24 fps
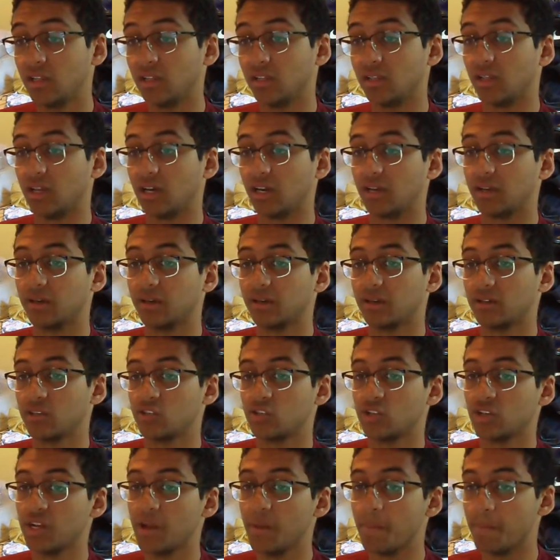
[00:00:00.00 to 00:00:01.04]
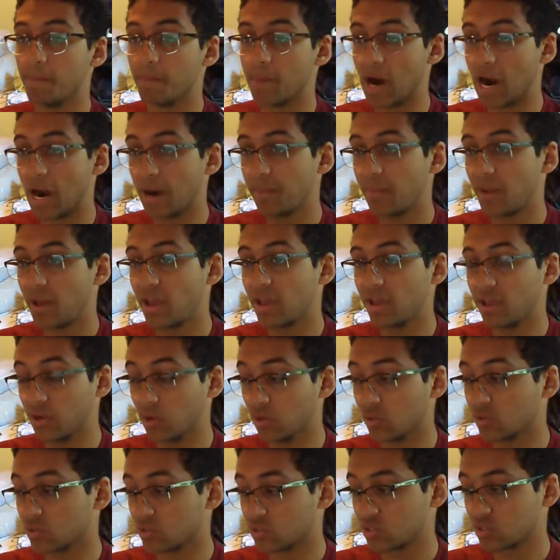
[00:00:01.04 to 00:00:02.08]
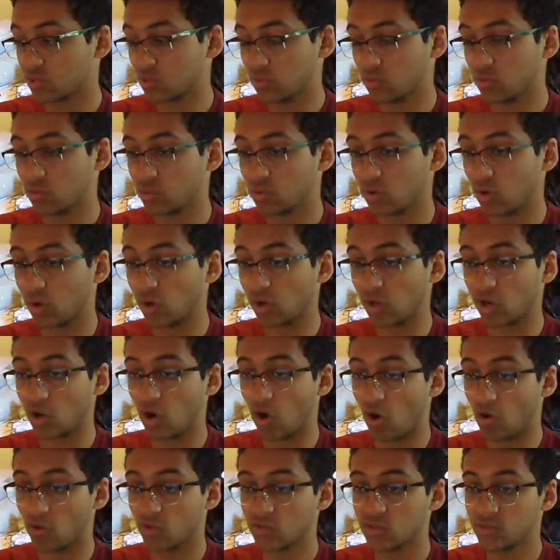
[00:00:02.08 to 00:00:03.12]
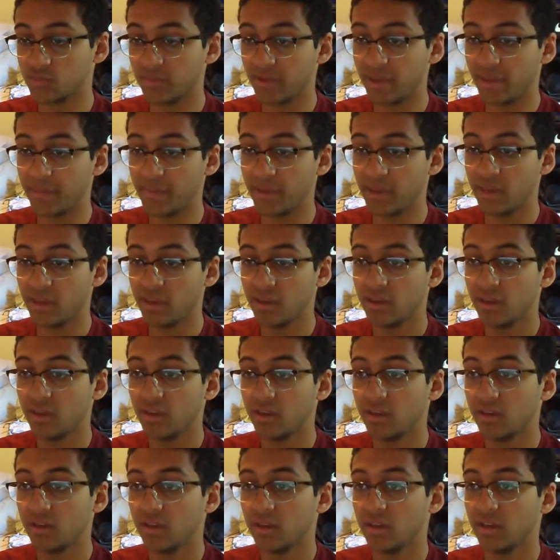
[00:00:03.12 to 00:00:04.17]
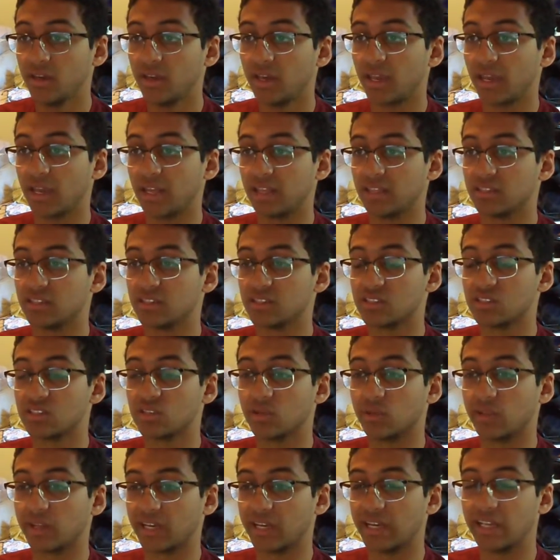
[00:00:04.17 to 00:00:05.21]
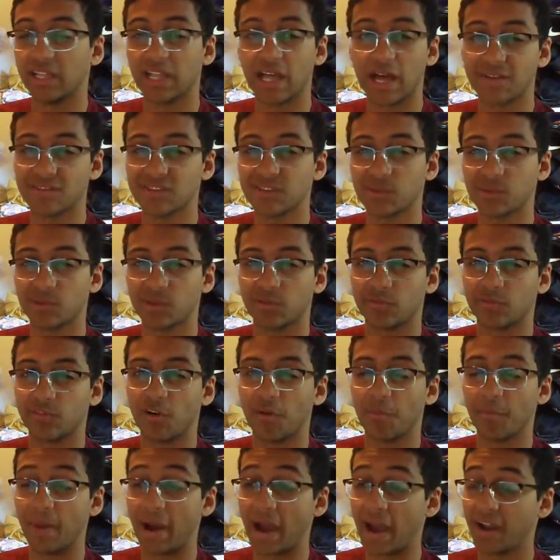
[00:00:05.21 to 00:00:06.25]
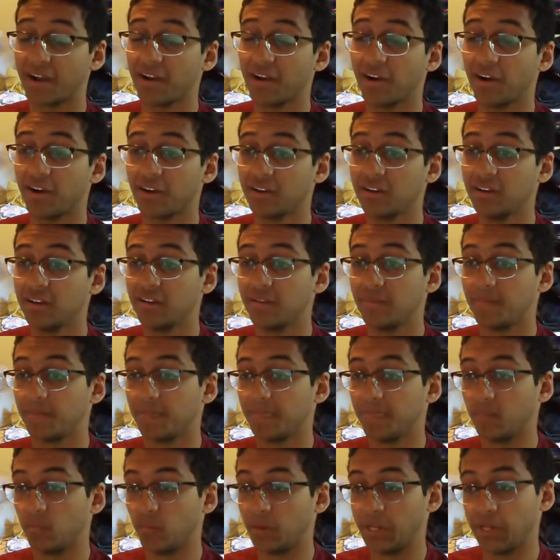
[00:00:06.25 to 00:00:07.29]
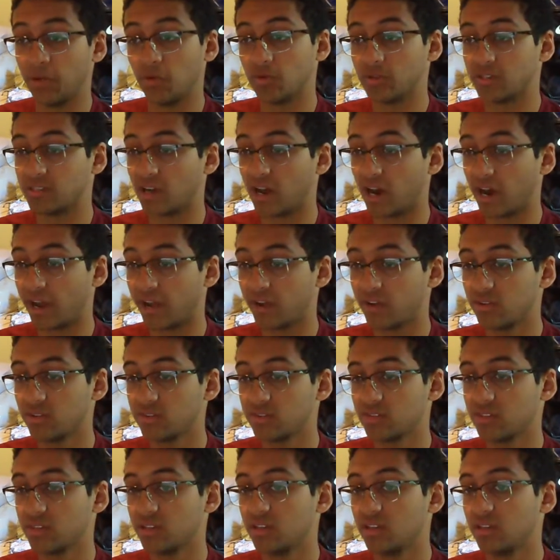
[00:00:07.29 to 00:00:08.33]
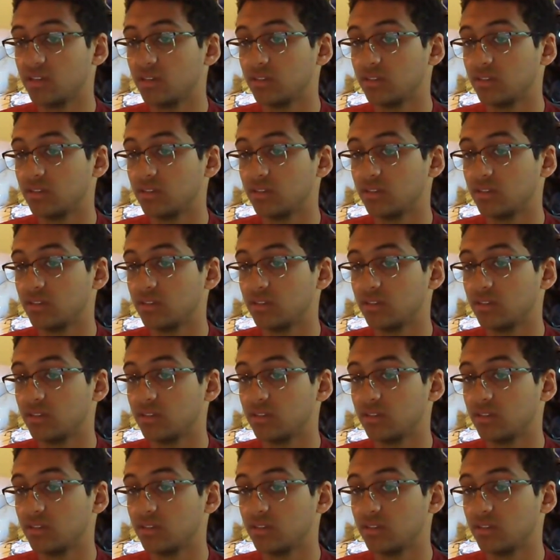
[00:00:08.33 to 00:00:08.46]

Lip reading: Like, should Mbappe go to school, go to college maybe, just so like he'll have something to fall back on when he retires?